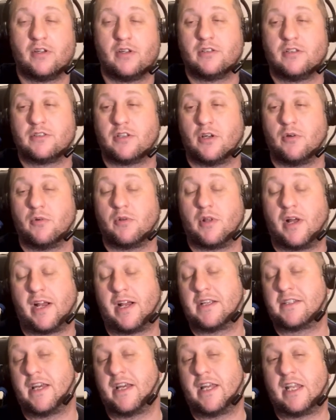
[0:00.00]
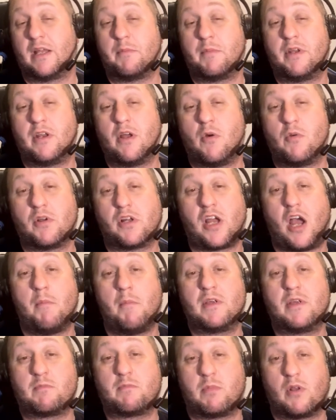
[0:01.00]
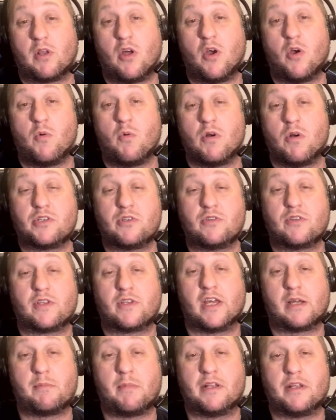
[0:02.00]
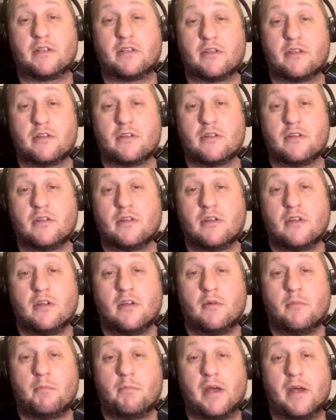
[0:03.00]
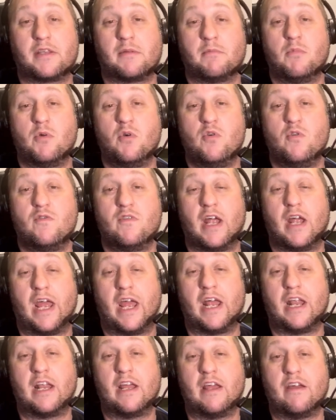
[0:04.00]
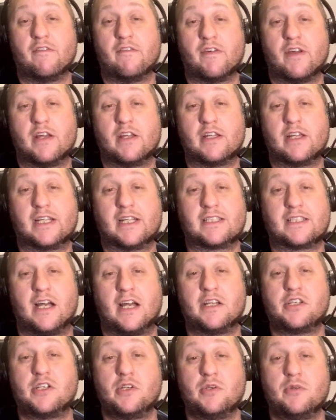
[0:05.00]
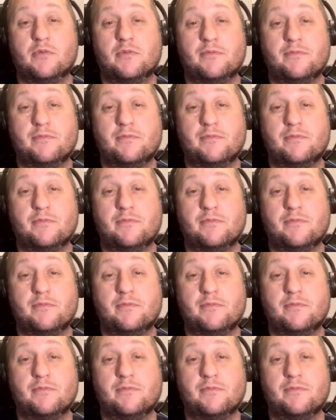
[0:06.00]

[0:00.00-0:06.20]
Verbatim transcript: So like I said, let me know in the comments below what you think about the about the move and if it excites you.